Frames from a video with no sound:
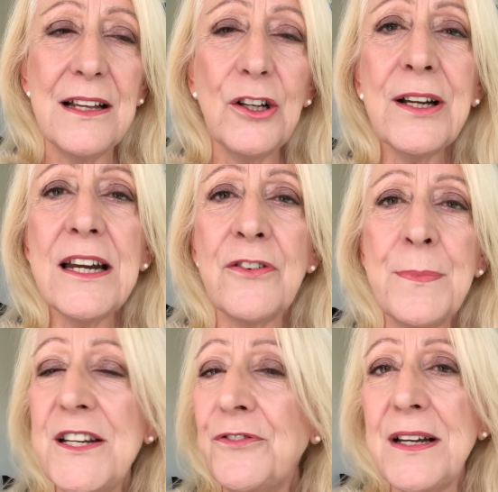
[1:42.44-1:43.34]
look at it
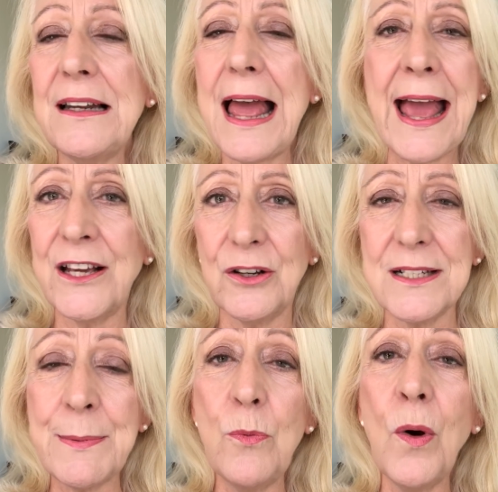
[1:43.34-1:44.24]
from different
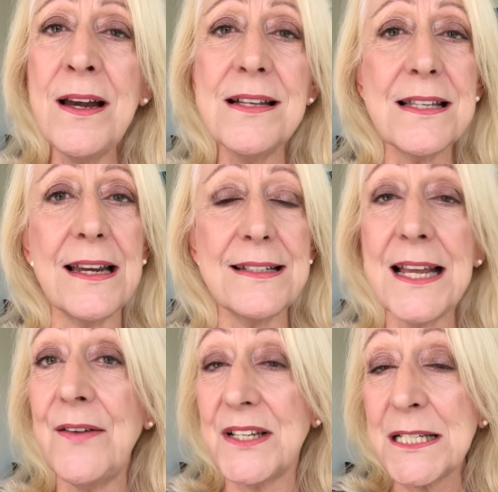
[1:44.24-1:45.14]
angles. I mean, one is that it
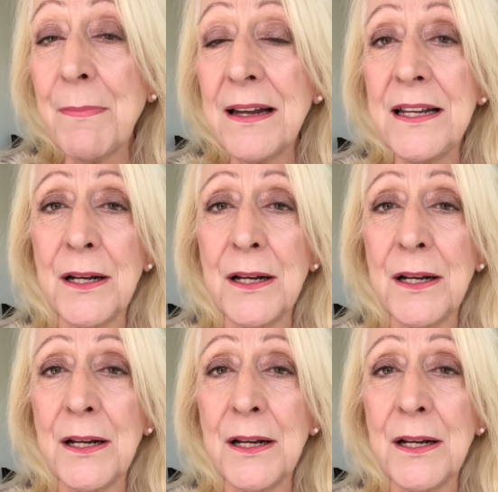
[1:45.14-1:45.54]
saves us money.